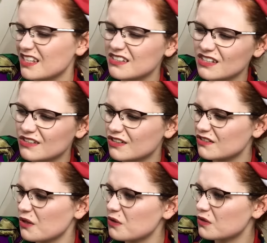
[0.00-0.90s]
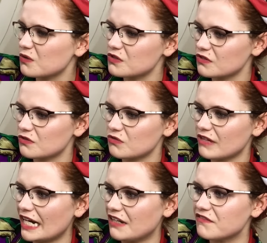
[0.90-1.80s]
This is just so gorgeous
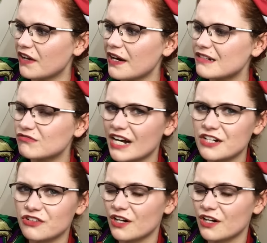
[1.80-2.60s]
already, very retro.